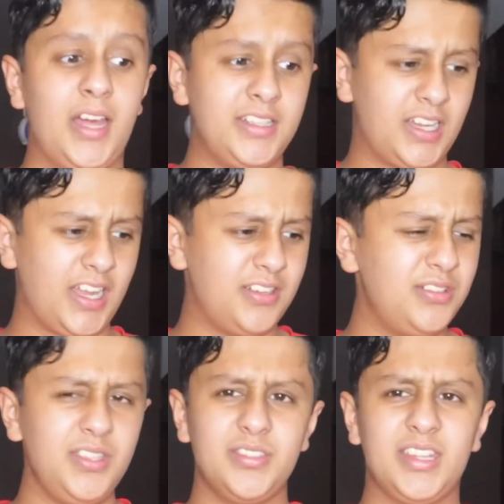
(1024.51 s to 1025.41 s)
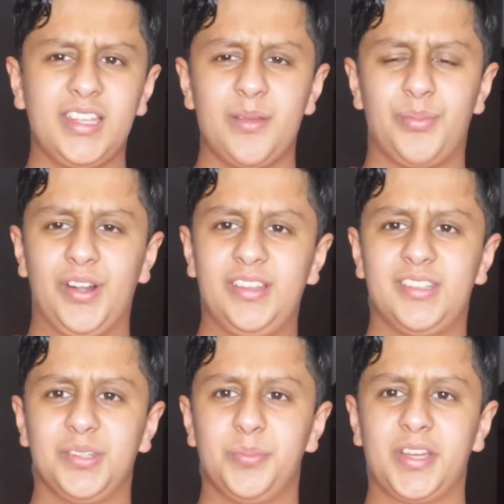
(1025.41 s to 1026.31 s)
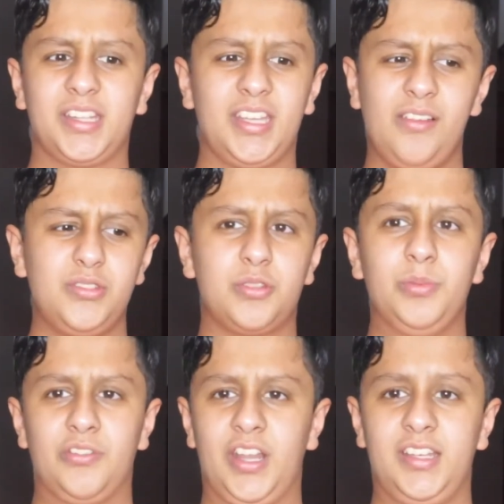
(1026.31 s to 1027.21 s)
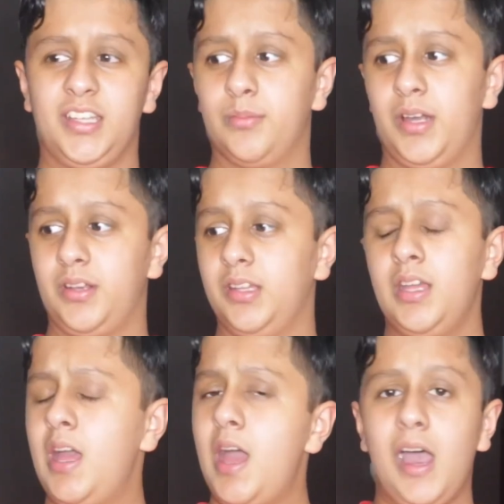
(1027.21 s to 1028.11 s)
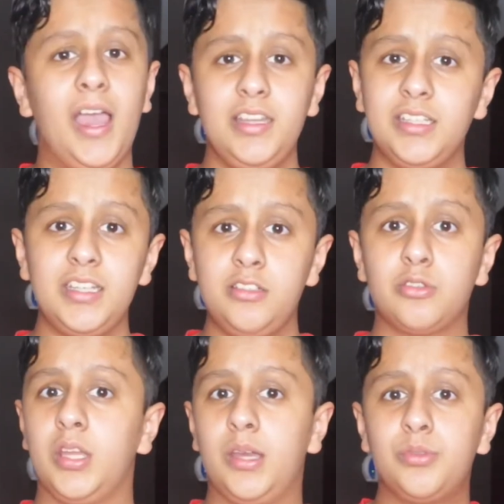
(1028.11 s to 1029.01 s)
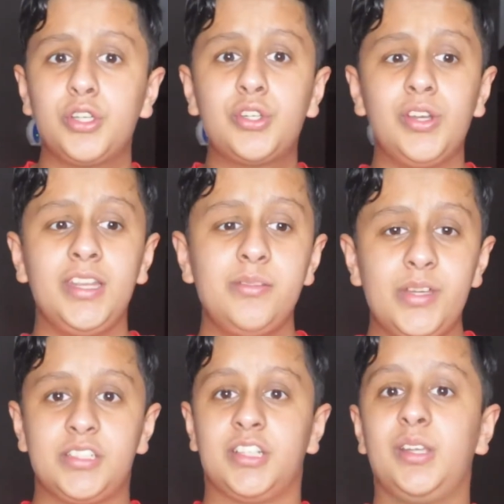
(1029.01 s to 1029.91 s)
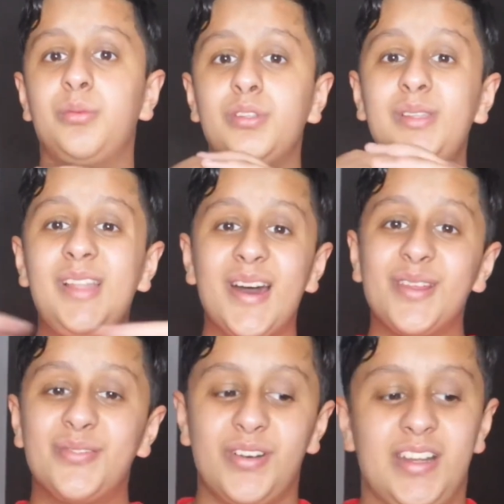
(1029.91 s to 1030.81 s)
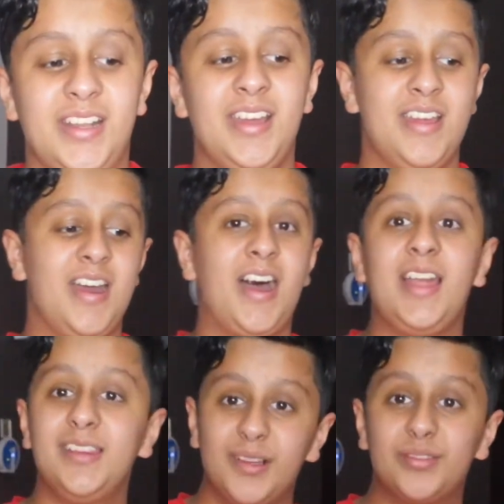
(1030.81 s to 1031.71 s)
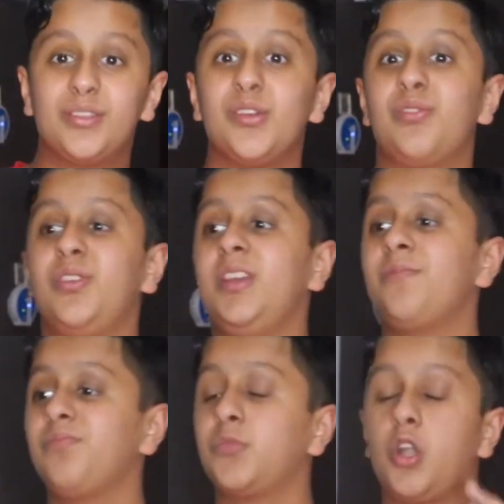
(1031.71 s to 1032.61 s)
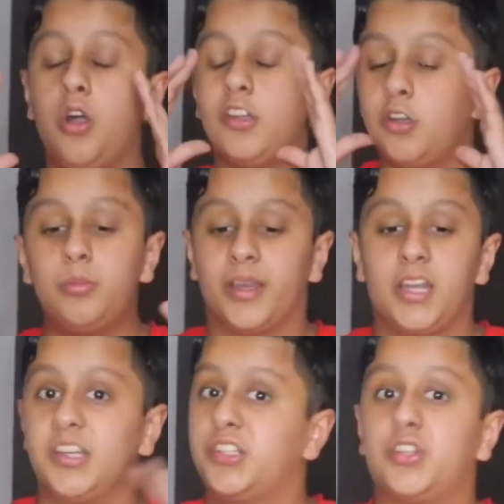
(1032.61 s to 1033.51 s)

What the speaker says: I don't even think I praised this book. I think I've just been ranting about it. I did enjoy it. It was a great adventure. It was a lot of fun. I loved Sophie. Oh my god.